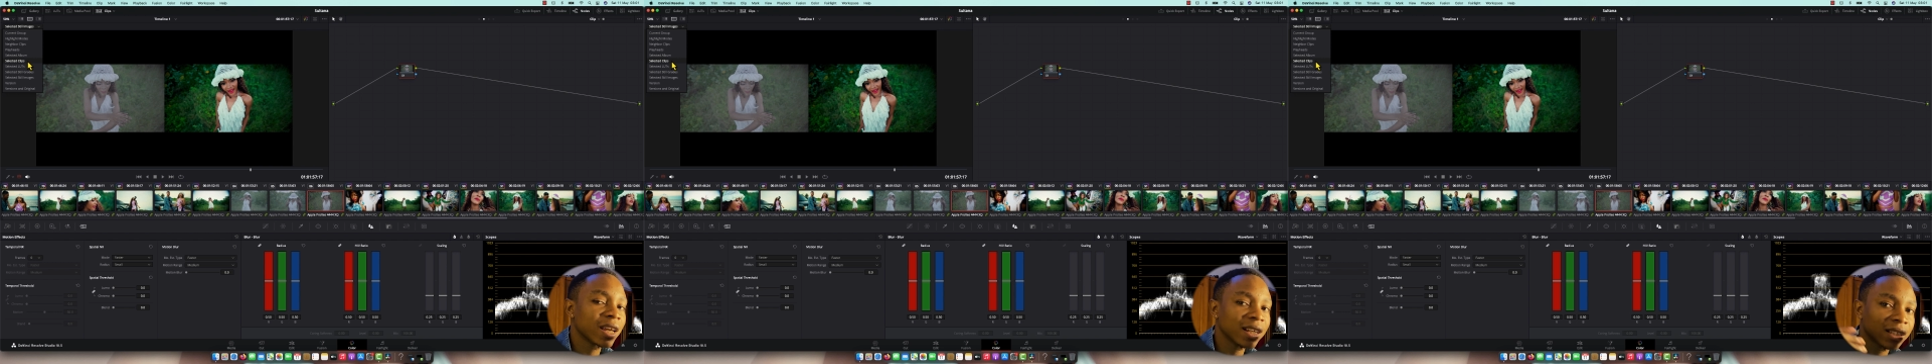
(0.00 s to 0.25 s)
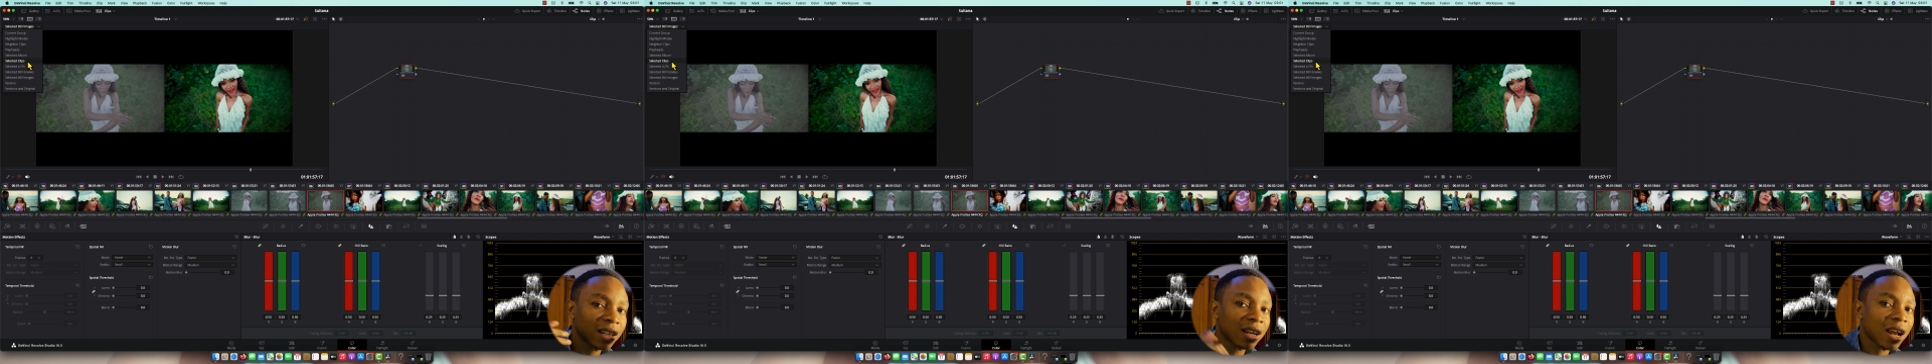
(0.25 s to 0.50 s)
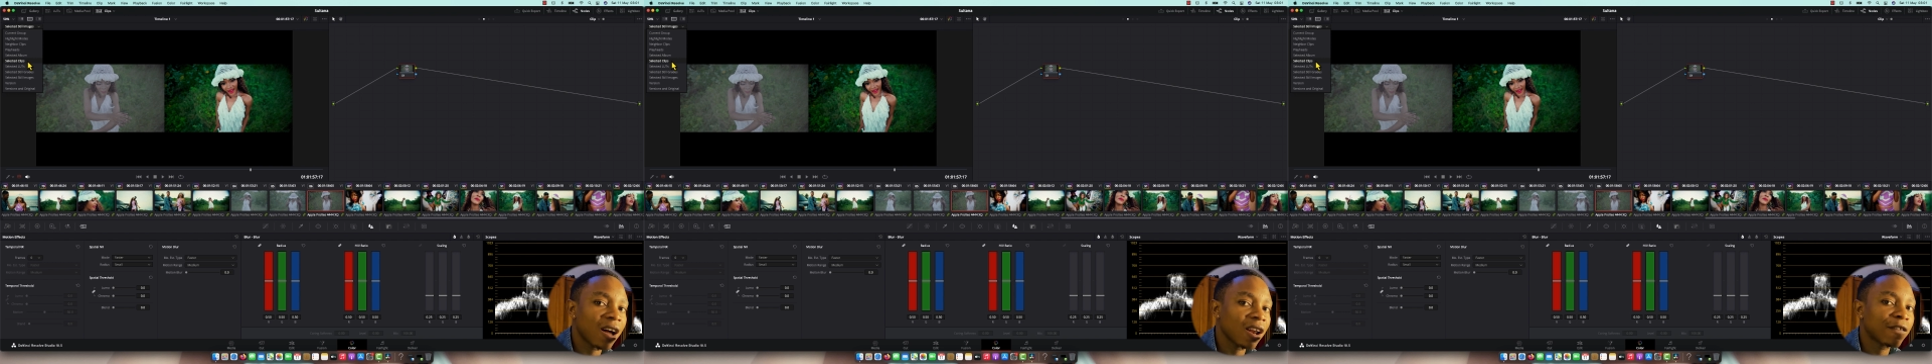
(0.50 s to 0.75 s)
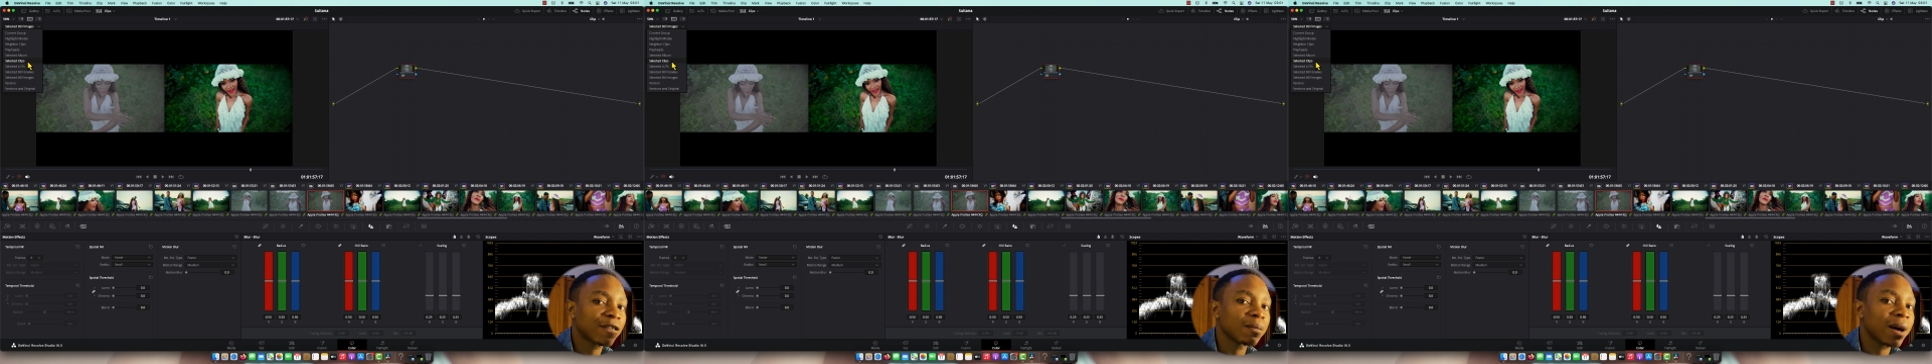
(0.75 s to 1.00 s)
get the
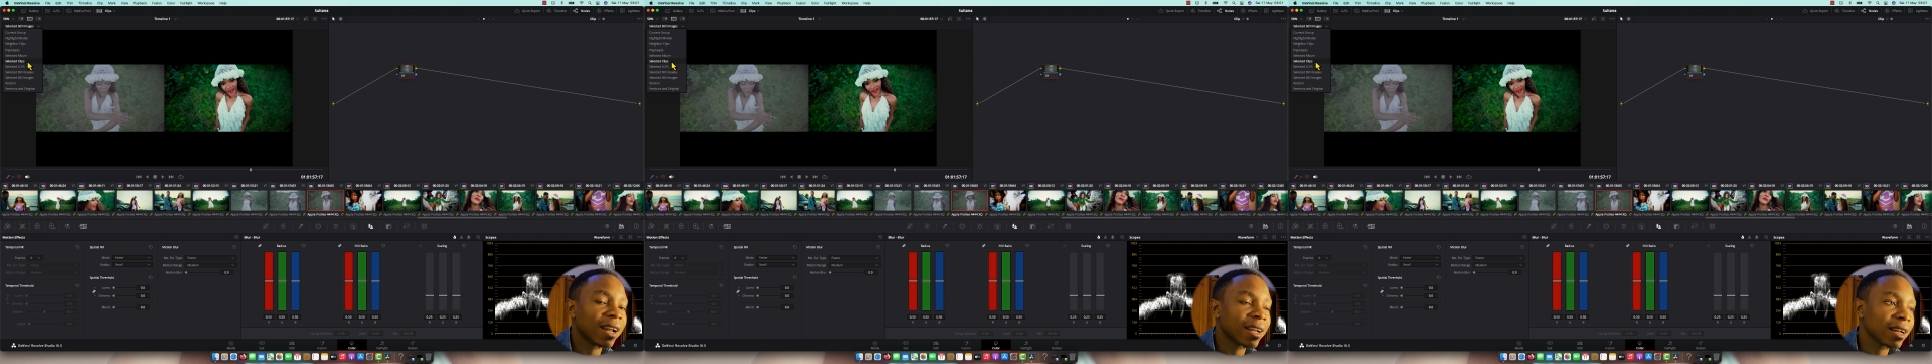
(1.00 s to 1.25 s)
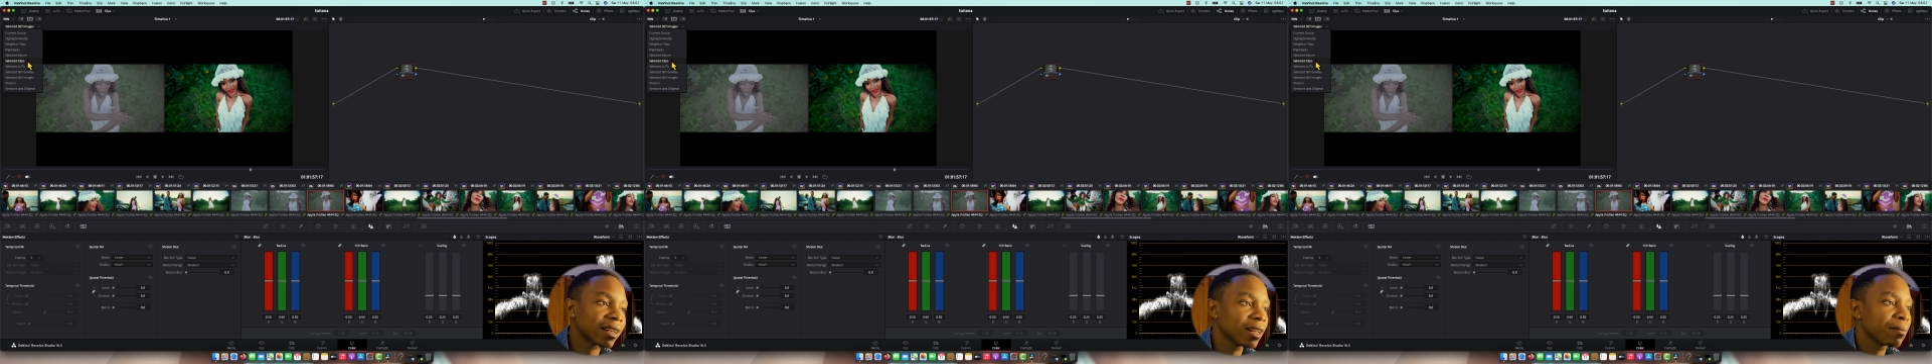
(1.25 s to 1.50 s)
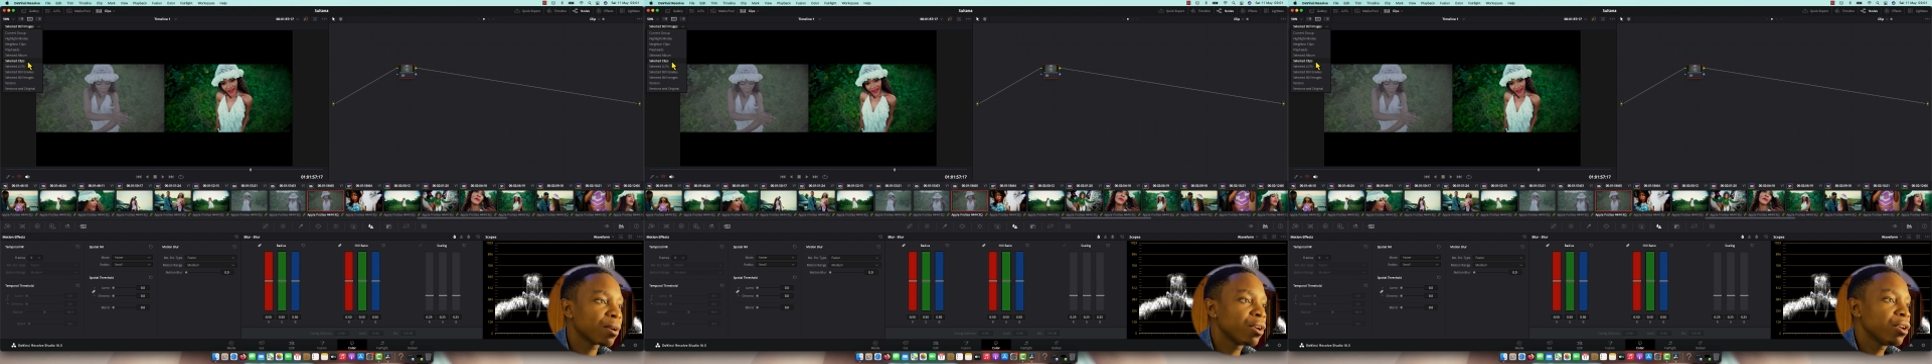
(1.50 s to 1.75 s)
color from another clip